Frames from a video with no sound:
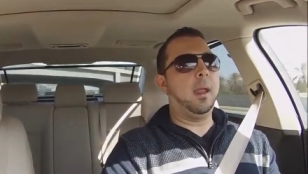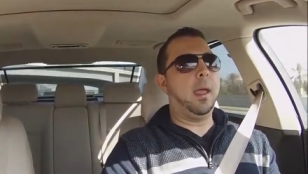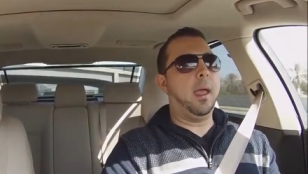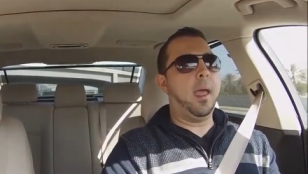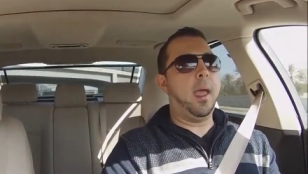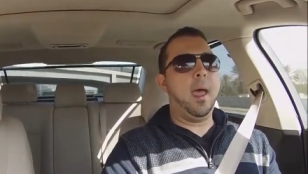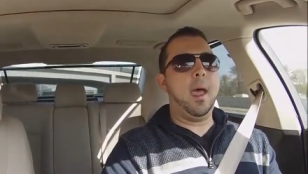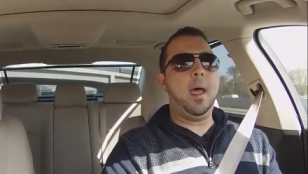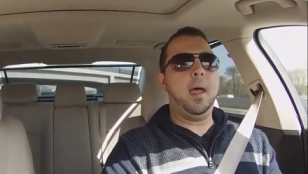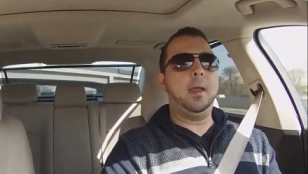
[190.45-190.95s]

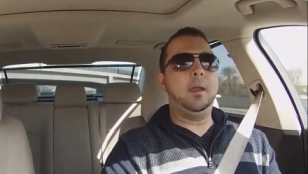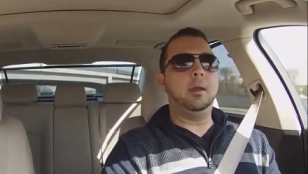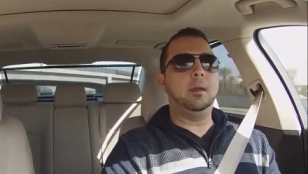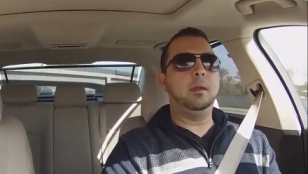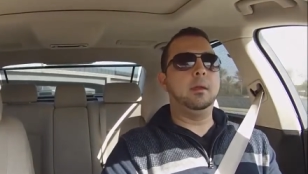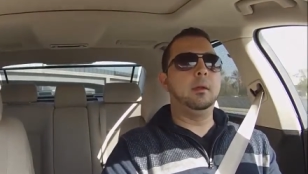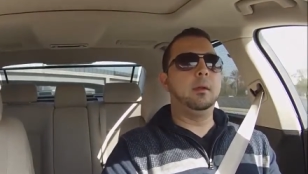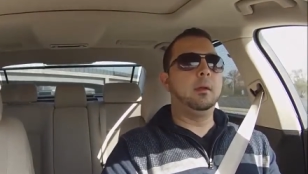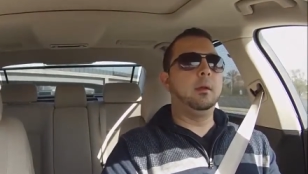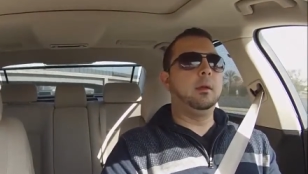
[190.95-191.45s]

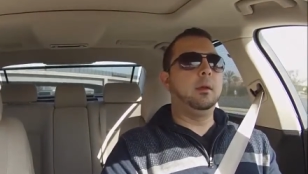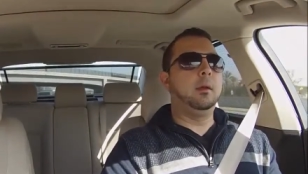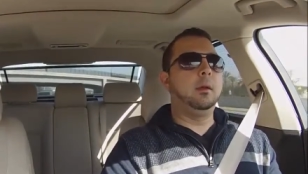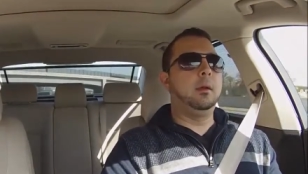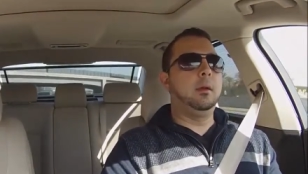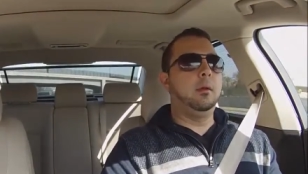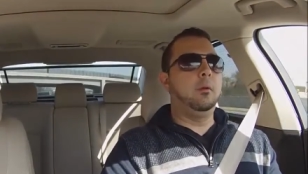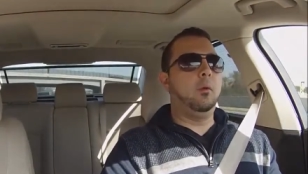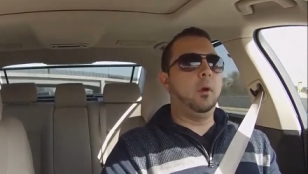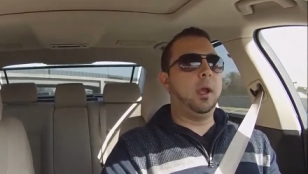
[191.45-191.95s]

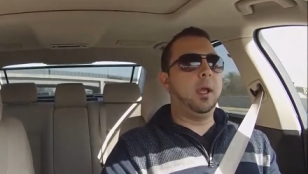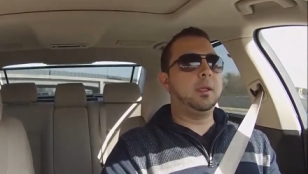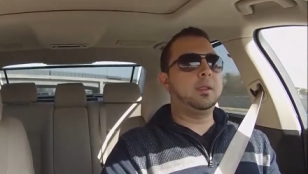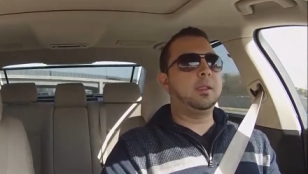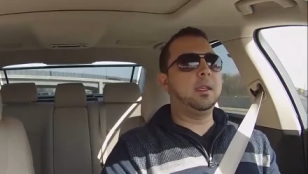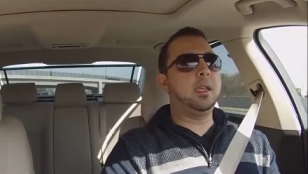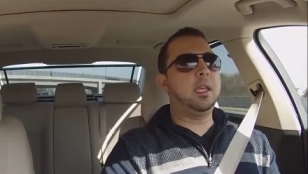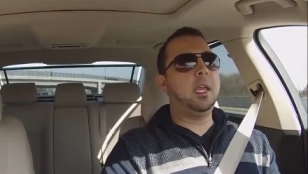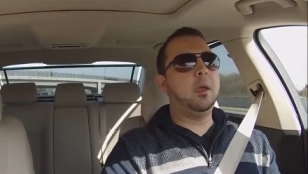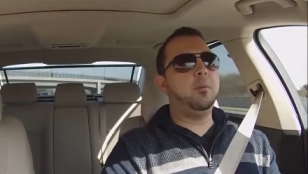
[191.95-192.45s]
And when I
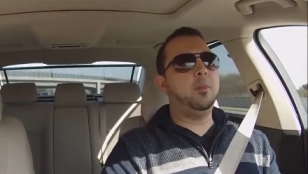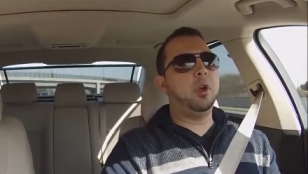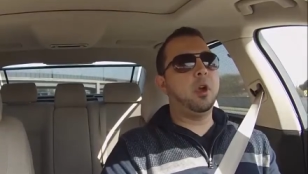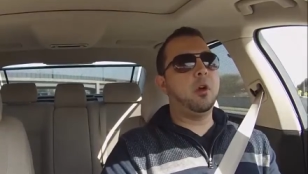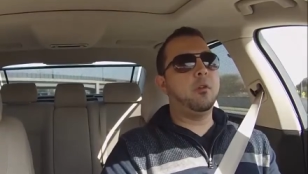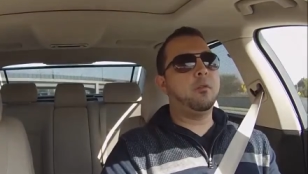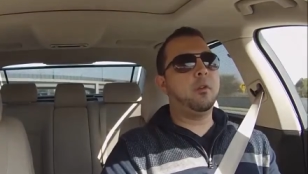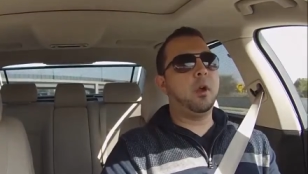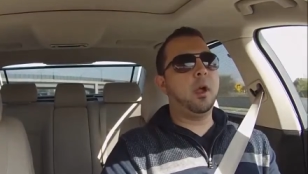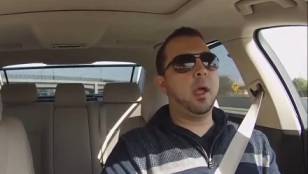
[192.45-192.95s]
say keep
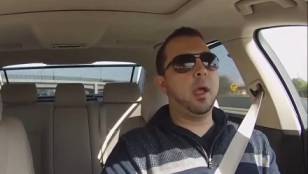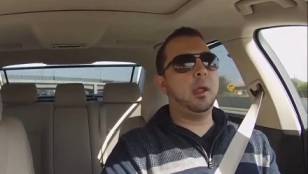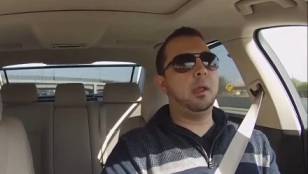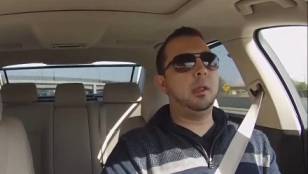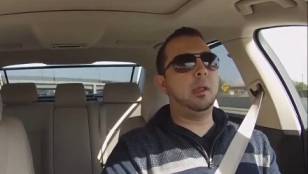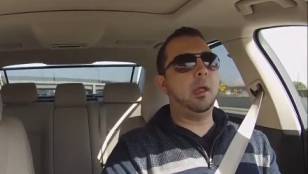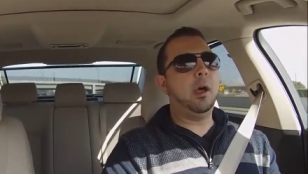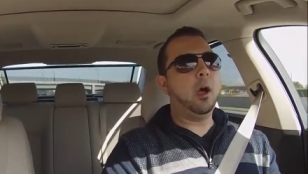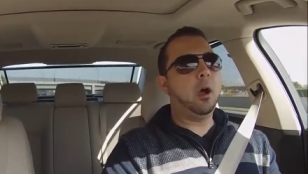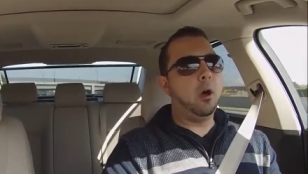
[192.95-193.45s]
your overhead
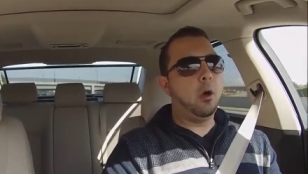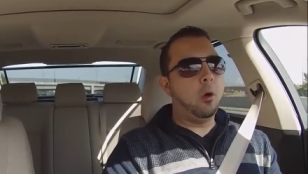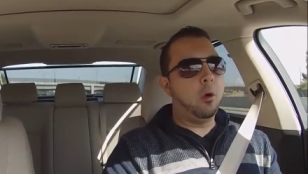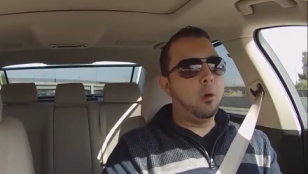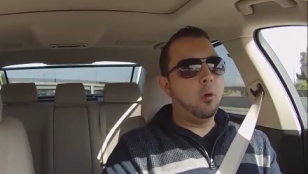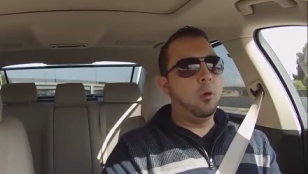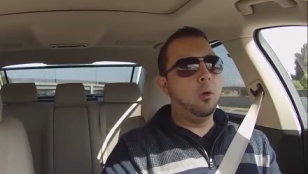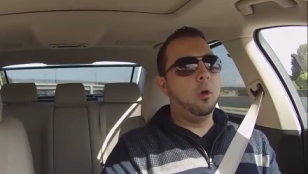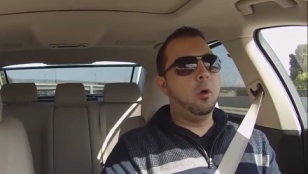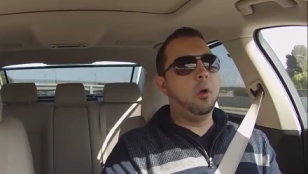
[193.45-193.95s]
low,
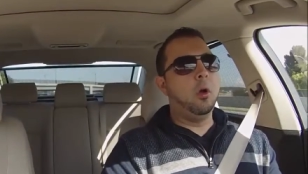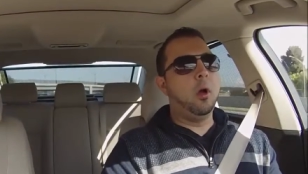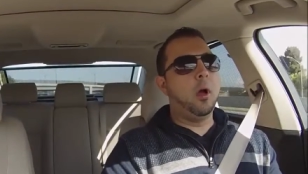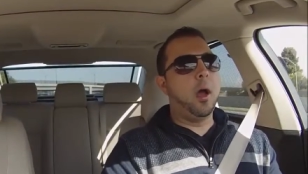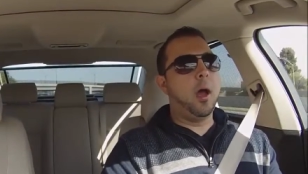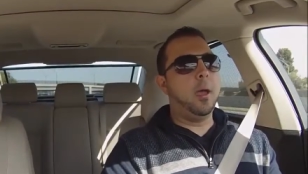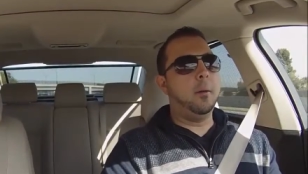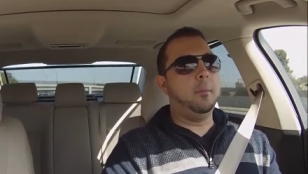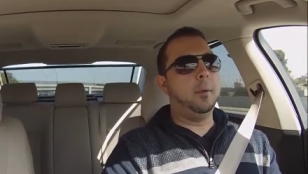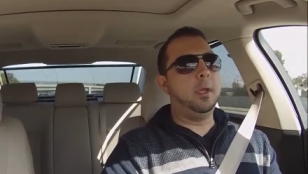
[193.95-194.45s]

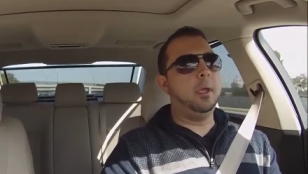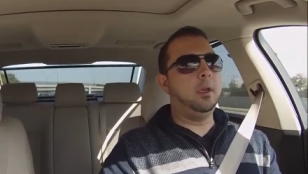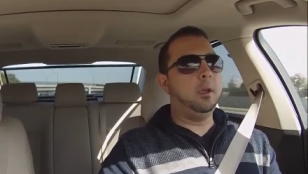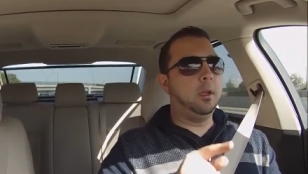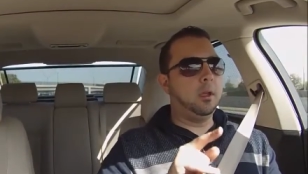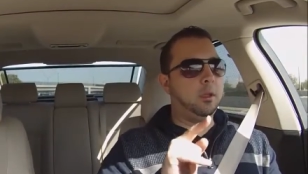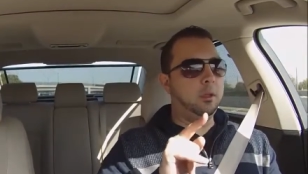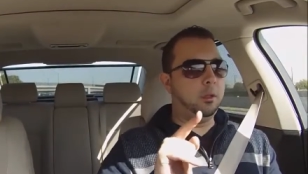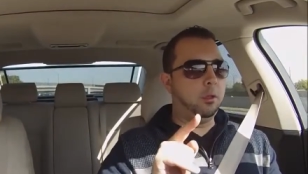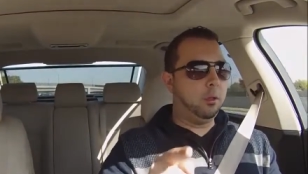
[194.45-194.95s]
I
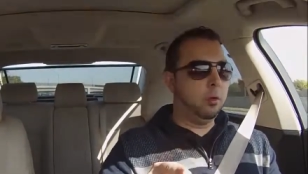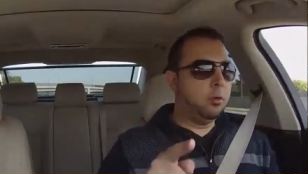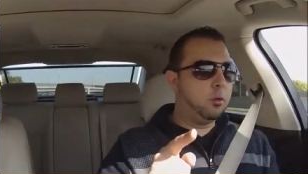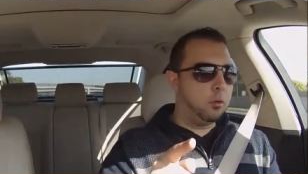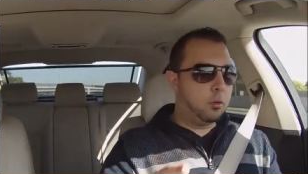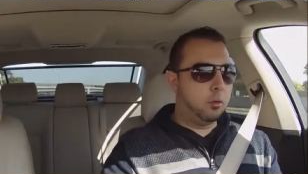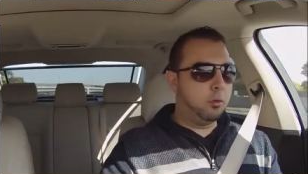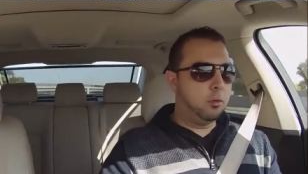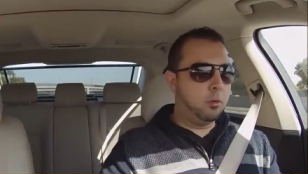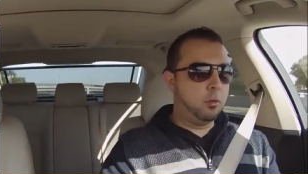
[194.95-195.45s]
mean
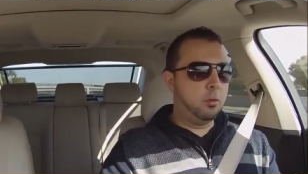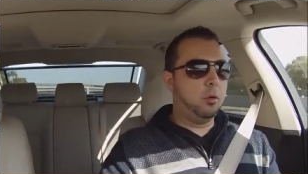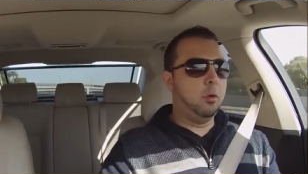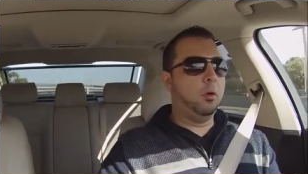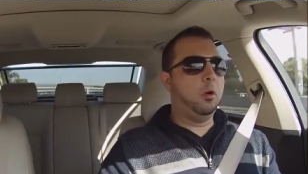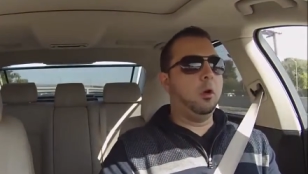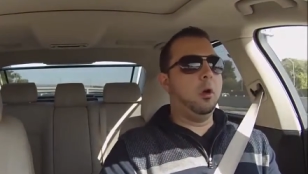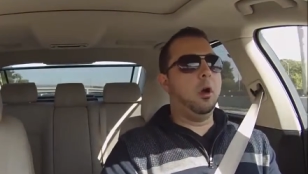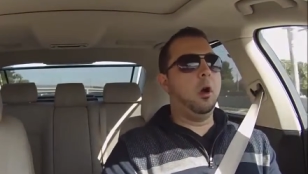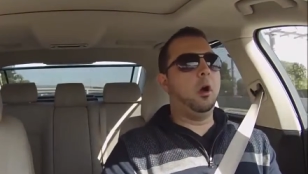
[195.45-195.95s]

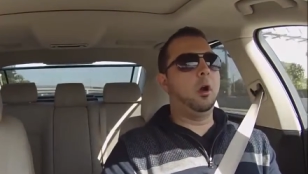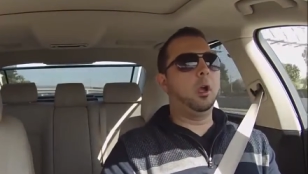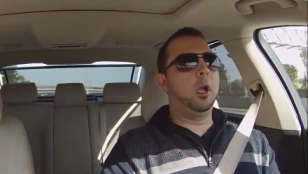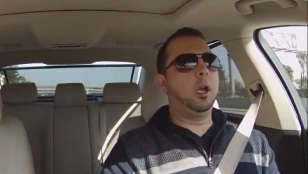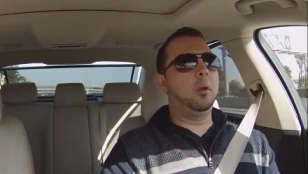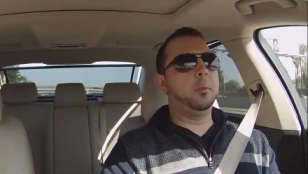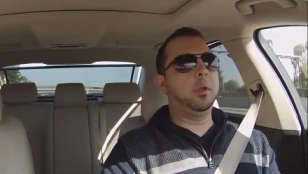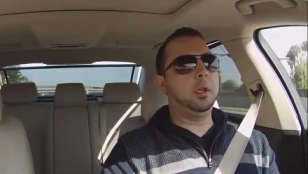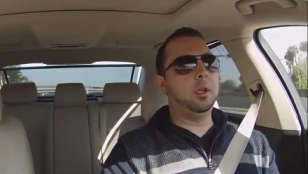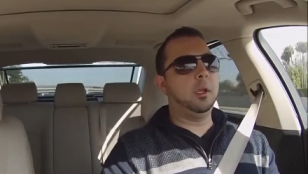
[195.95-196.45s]
you are
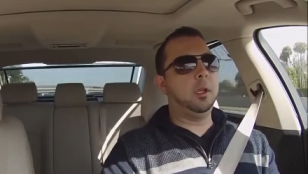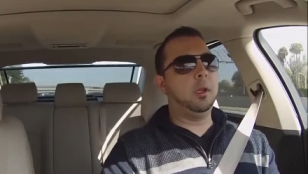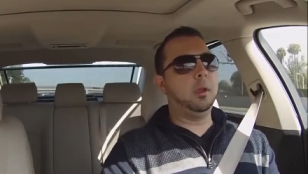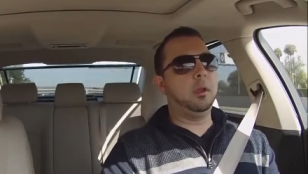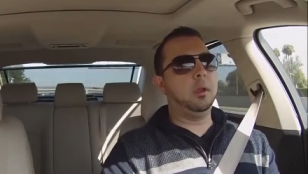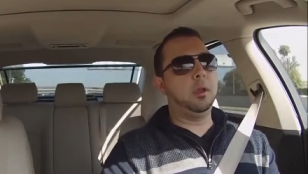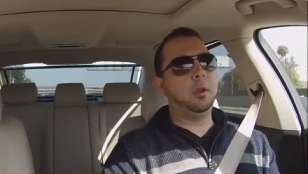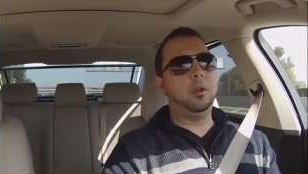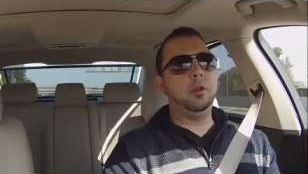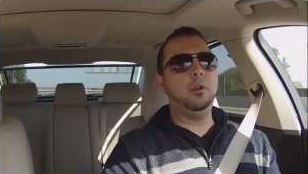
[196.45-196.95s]
going to be
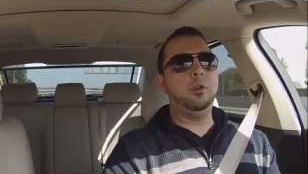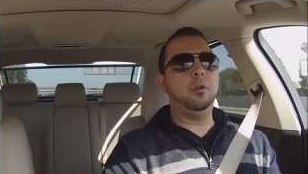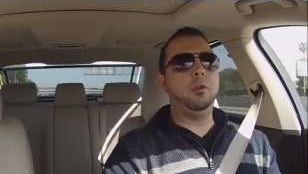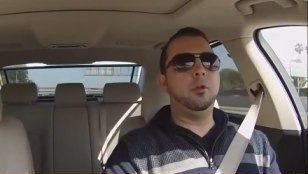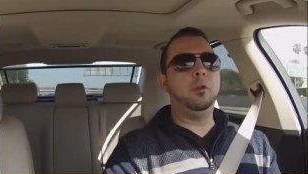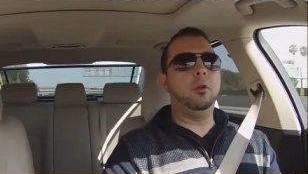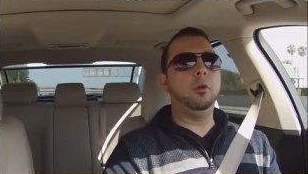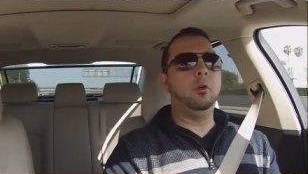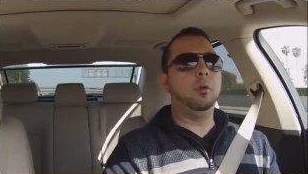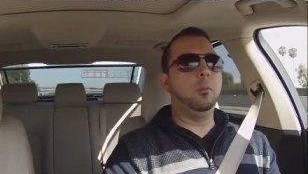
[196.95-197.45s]
needing to
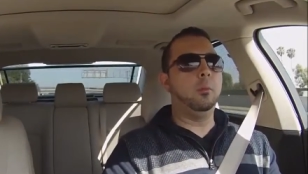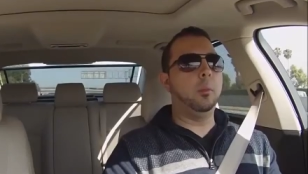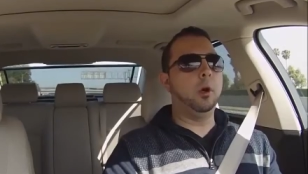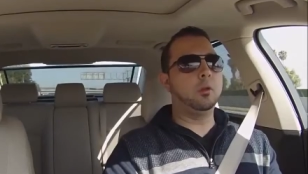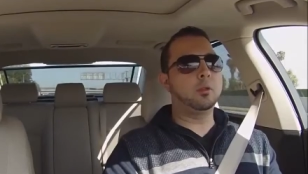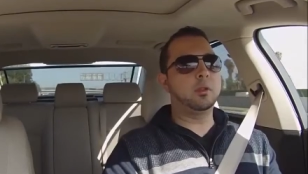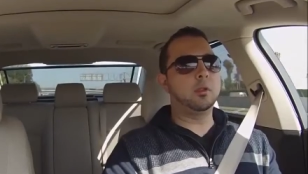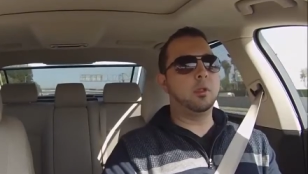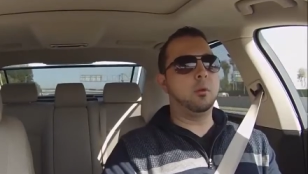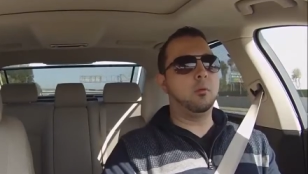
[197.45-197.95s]
do
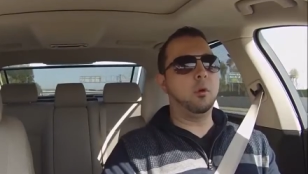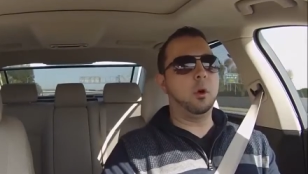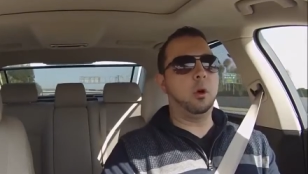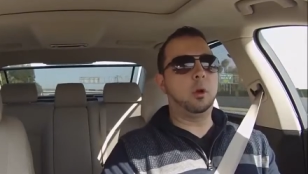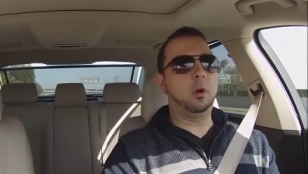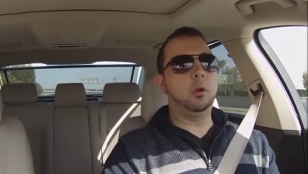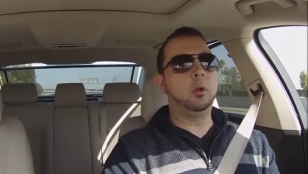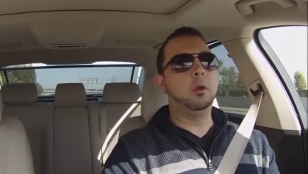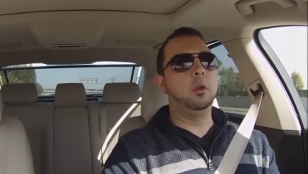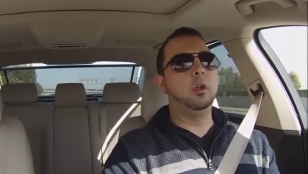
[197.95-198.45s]
most of the work.